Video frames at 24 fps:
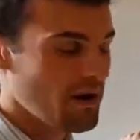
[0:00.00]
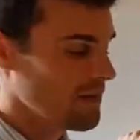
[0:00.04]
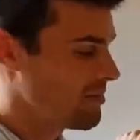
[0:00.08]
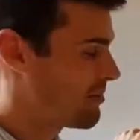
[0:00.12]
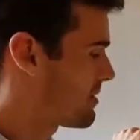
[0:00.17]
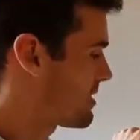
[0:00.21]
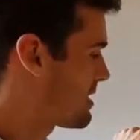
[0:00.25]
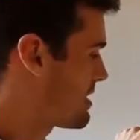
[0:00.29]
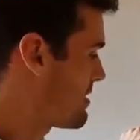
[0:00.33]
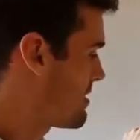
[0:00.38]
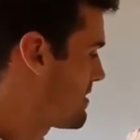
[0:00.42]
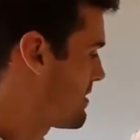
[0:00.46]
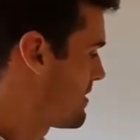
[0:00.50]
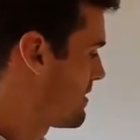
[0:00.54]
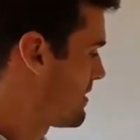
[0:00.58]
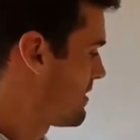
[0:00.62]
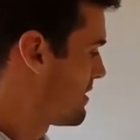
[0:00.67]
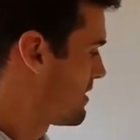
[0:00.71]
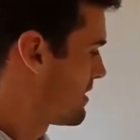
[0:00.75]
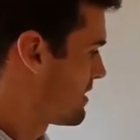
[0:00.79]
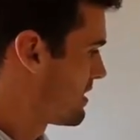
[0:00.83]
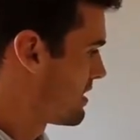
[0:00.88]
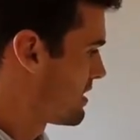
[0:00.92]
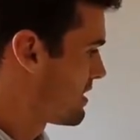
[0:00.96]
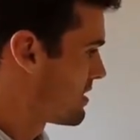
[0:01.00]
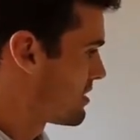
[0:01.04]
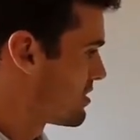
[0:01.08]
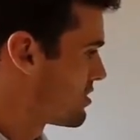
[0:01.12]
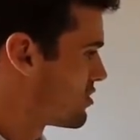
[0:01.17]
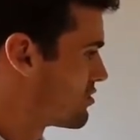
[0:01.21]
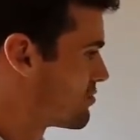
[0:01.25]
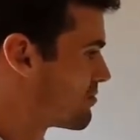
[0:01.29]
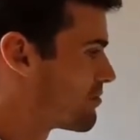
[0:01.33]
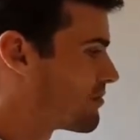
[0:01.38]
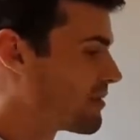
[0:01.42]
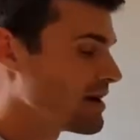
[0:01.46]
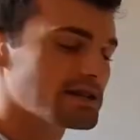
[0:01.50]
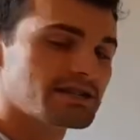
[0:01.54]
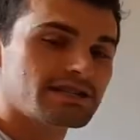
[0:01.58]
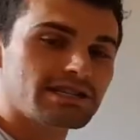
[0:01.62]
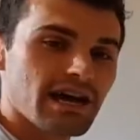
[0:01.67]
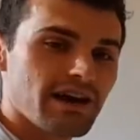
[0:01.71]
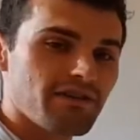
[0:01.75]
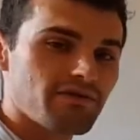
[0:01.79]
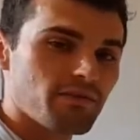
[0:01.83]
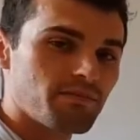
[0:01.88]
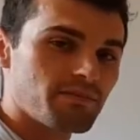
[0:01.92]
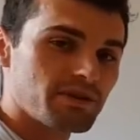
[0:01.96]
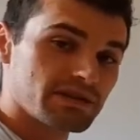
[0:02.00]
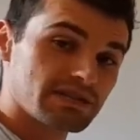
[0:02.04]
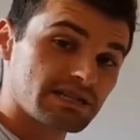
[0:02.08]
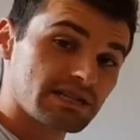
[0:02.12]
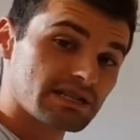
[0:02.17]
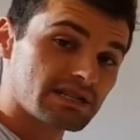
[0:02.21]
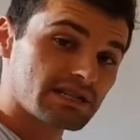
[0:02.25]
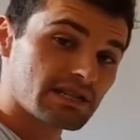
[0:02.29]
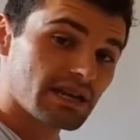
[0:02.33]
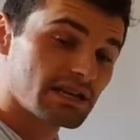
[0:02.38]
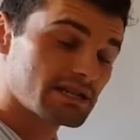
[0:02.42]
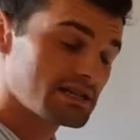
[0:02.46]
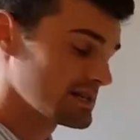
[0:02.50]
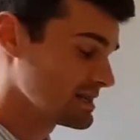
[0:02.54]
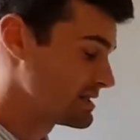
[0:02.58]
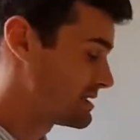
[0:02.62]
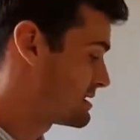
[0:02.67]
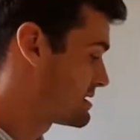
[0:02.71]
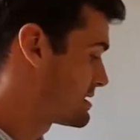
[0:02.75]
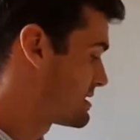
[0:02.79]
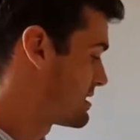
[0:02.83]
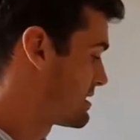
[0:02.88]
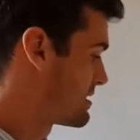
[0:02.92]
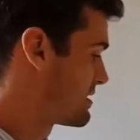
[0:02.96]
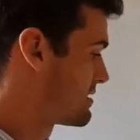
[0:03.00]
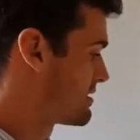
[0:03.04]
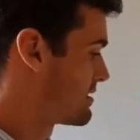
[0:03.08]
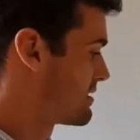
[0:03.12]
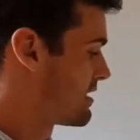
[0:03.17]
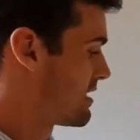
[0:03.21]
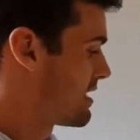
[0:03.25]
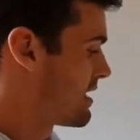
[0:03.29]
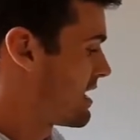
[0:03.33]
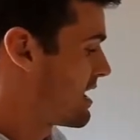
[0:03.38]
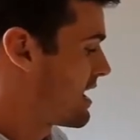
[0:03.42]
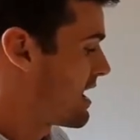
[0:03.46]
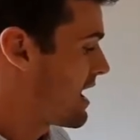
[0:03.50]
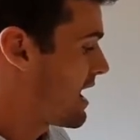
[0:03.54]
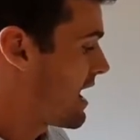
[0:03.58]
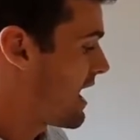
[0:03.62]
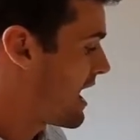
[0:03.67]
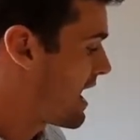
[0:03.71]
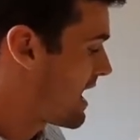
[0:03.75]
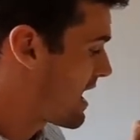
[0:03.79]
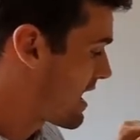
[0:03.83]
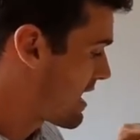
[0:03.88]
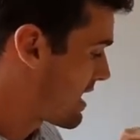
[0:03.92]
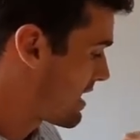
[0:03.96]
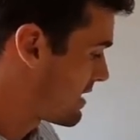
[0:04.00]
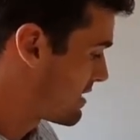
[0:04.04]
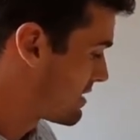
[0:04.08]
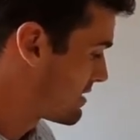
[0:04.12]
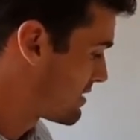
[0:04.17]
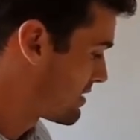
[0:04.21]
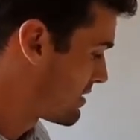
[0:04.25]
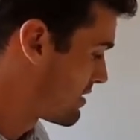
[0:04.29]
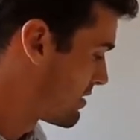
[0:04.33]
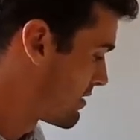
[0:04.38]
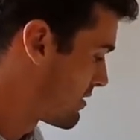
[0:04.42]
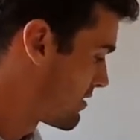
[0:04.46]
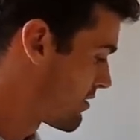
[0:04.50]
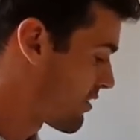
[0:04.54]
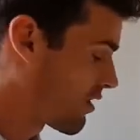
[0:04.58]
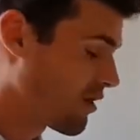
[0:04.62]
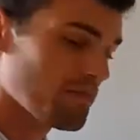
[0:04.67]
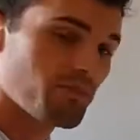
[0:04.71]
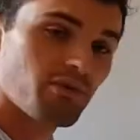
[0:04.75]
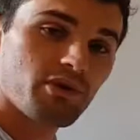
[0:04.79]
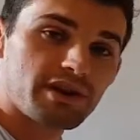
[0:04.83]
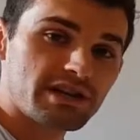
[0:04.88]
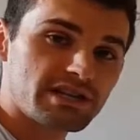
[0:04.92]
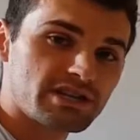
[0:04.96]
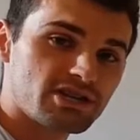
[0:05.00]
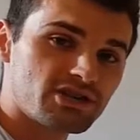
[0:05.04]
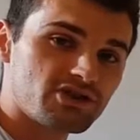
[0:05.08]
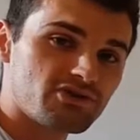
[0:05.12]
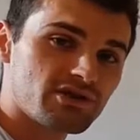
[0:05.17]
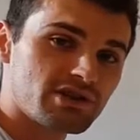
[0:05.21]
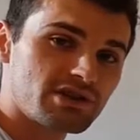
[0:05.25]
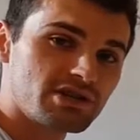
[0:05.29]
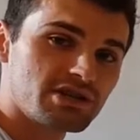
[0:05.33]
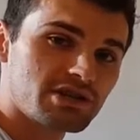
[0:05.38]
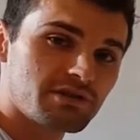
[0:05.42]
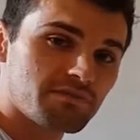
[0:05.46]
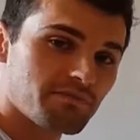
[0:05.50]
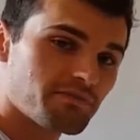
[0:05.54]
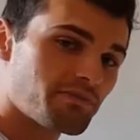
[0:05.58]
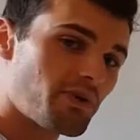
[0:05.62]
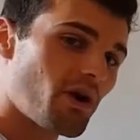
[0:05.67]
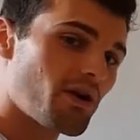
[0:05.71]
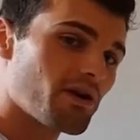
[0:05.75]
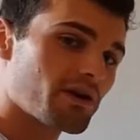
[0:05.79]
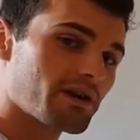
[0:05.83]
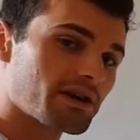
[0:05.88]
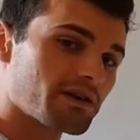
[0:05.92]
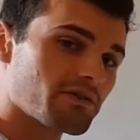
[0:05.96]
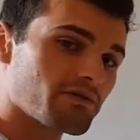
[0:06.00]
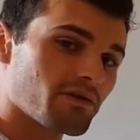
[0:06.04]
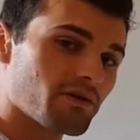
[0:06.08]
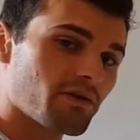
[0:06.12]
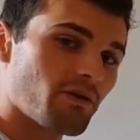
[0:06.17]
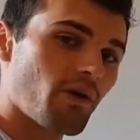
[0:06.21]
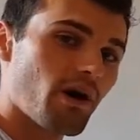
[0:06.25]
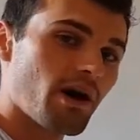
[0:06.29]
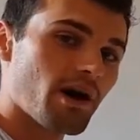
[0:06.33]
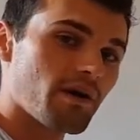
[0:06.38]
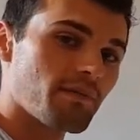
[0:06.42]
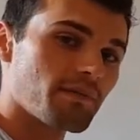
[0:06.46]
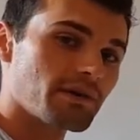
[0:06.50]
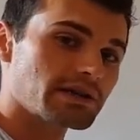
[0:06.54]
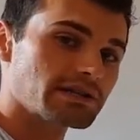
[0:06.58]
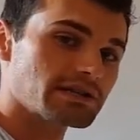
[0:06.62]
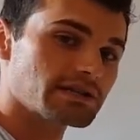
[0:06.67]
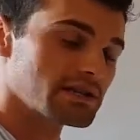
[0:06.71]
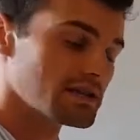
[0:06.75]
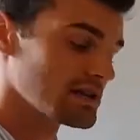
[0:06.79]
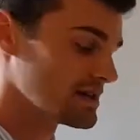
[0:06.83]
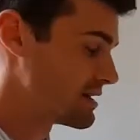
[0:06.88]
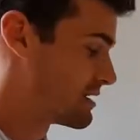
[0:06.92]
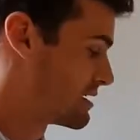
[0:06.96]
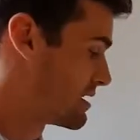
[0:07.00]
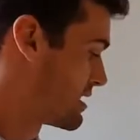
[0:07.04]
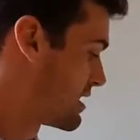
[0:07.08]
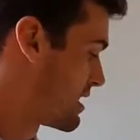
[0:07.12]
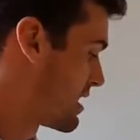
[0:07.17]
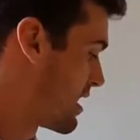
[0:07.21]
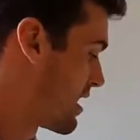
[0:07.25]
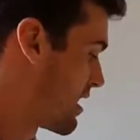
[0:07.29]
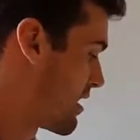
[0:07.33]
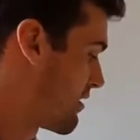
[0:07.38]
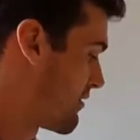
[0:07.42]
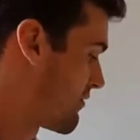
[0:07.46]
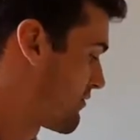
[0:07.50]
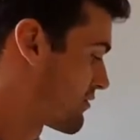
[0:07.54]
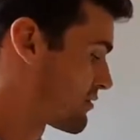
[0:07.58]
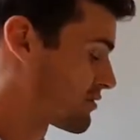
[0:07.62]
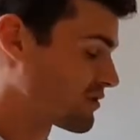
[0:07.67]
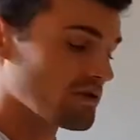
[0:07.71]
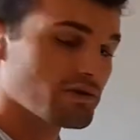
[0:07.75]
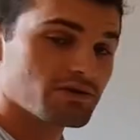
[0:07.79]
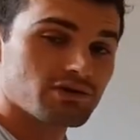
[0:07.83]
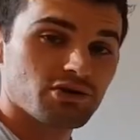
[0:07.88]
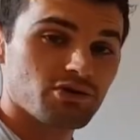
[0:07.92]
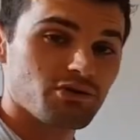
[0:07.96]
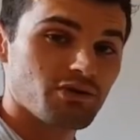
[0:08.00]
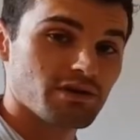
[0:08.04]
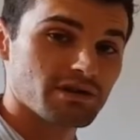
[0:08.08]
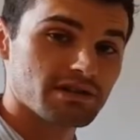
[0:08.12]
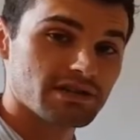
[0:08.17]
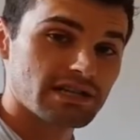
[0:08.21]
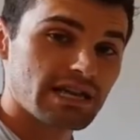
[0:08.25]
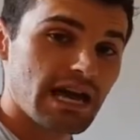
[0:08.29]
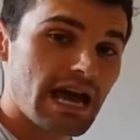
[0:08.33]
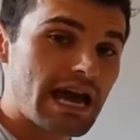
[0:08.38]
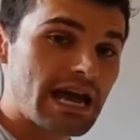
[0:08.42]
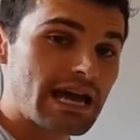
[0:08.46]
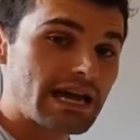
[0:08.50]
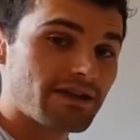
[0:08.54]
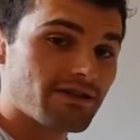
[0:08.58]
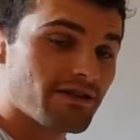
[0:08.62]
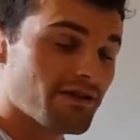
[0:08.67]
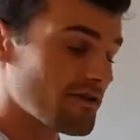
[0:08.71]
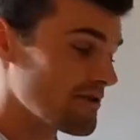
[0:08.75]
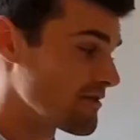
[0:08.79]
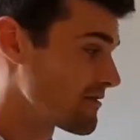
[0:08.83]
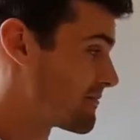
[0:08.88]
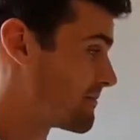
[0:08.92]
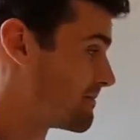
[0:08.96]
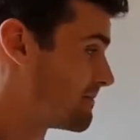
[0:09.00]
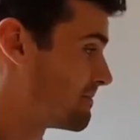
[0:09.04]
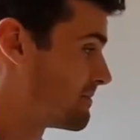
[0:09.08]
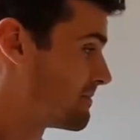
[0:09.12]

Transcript: property, you must have a business license, and there are pretty stringent parking requirements uh, for those who are staying. there.